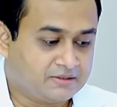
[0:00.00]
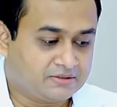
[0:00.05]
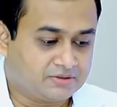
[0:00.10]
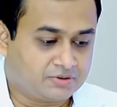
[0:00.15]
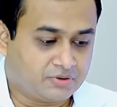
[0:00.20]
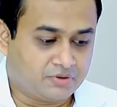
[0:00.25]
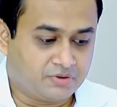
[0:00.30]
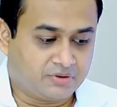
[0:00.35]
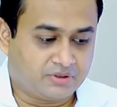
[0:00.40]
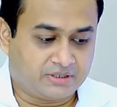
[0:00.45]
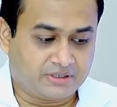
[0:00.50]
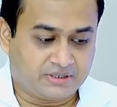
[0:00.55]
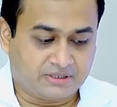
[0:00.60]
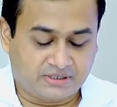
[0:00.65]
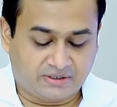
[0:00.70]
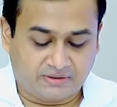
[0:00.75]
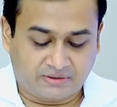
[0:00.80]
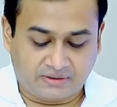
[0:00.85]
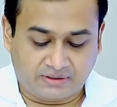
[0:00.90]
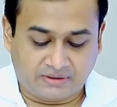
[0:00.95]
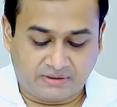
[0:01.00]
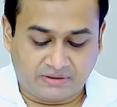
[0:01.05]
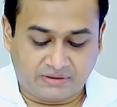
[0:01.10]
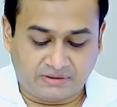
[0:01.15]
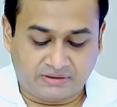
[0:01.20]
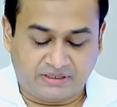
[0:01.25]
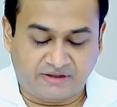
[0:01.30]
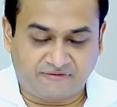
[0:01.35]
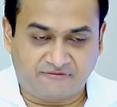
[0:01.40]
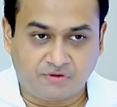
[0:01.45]
So
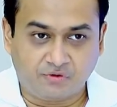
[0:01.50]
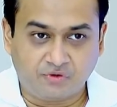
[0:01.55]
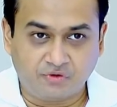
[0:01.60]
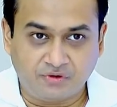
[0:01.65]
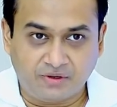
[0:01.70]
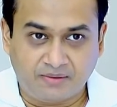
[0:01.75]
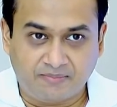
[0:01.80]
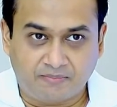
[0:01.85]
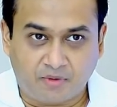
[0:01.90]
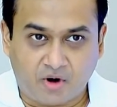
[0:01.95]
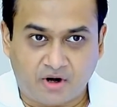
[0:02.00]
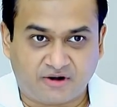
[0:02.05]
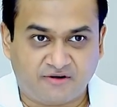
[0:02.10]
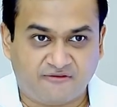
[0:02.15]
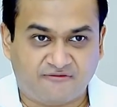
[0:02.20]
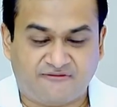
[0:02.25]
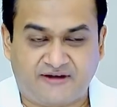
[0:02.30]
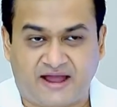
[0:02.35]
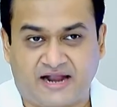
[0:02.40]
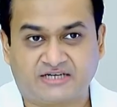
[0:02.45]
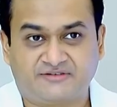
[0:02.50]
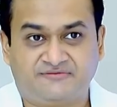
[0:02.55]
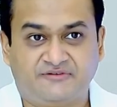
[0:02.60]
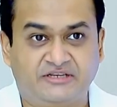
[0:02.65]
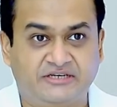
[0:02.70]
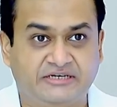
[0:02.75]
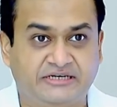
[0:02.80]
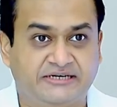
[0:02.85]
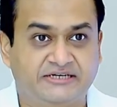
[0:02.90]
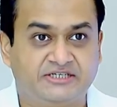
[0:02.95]
there are few important facts
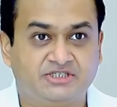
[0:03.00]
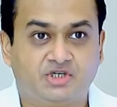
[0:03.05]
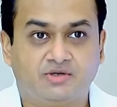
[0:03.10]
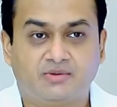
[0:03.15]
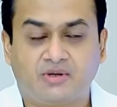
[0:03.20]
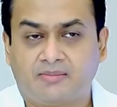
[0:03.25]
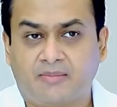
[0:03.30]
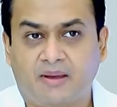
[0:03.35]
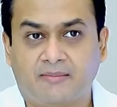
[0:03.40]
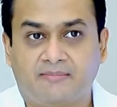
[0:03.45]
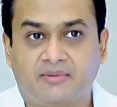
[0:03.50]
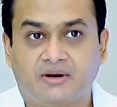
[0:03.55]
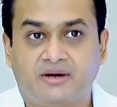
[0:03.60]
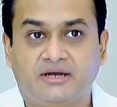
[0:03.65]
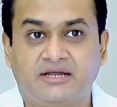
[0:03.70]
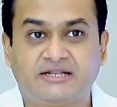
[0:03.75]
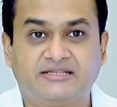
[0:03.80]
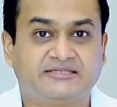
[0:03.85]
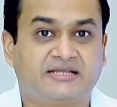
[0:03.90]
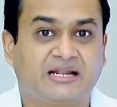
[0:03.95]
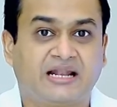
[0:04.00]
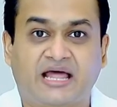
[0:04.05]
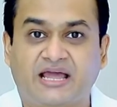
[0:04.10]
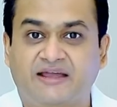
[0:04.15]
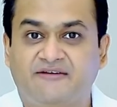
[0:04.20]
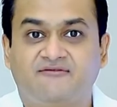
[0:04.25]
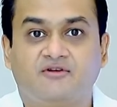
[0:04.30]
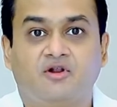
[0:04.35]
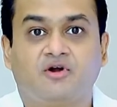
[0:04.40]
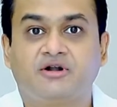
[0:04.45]
which needs to remember. It's a
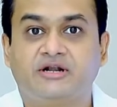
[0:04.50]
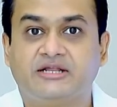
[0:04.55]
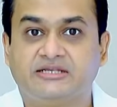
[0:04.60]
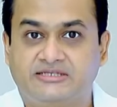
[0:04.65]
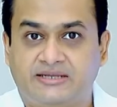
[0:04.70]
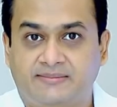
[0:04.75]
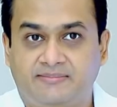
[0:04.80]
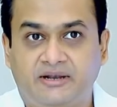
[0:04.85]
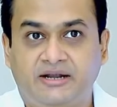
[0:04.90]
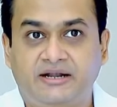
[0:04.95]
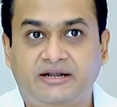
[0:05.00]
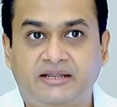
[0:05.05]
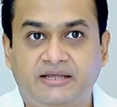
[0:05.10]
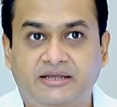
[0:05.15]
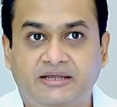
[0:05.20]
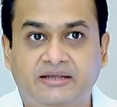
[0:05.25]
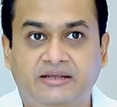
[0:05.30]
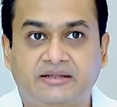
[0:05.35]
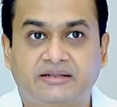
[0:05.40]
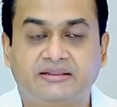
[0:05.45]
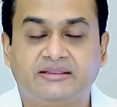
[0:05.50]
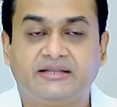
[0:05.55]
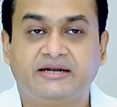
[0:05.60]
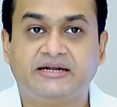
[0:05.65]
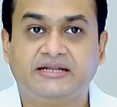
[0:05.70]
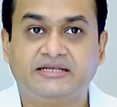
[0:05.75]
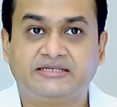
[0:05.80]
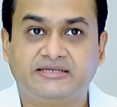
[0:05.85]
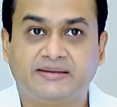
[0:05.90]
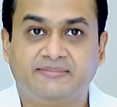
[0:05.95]
lifelong disability. The
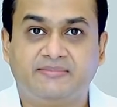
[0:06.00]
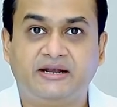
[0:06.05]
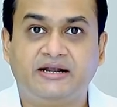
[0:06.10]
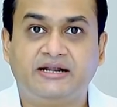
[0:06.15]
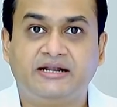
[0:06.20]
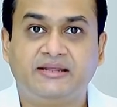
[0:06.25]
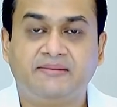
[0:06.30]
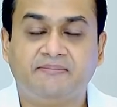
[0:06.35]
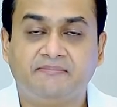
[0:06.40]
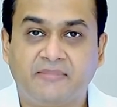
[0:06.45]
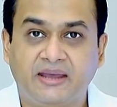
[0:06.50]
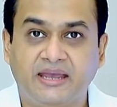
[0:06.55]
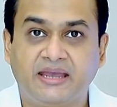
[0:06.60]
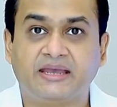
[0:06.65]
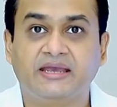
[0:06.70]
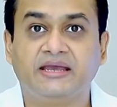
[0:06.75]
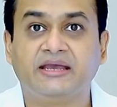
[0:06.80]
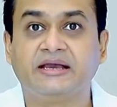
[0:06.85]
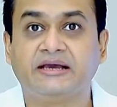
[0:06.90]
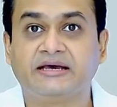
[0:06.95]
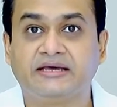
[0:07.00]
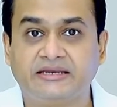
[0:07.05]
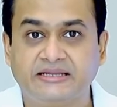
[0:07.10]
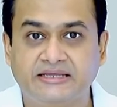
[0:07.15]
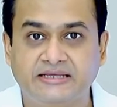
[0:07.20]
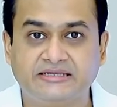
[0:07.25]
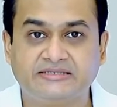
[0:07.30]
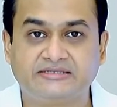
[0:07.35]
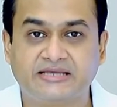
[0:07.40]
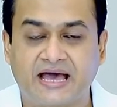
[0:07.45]
disability may
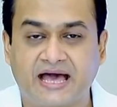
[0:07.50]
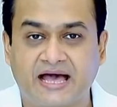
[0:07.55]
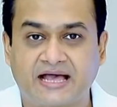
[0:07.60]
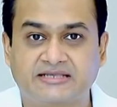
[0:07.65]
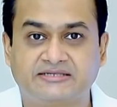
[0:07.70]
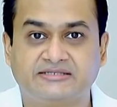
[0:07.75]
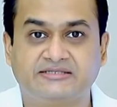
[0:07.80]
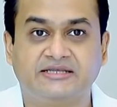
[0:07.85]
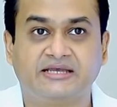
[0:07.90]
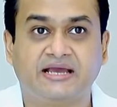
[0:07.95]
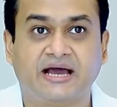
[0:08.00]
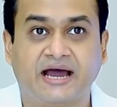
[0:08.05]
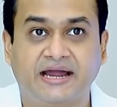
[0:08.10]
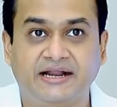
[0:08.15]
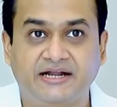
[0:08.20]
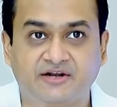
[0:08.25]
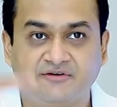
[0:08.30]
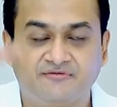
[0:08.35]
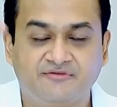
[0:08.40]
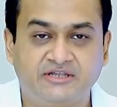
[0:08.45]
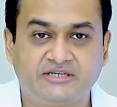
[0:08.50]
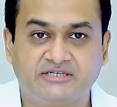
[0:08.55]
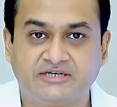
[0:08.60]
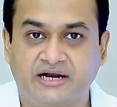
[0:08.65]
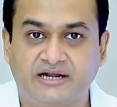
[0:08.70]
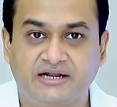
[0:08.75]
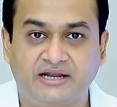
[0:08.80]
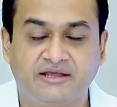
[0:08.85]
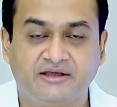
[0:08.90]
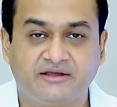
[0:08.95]
increase as the height of the
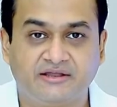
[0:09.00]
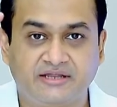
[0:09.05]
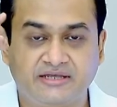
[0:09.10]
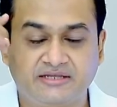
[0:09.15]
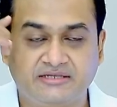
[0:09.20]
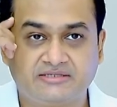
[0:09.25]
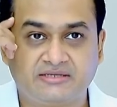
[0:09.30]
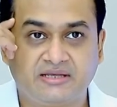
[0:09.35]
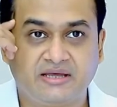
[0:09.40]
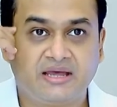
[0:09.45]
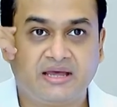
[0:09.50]
child increase,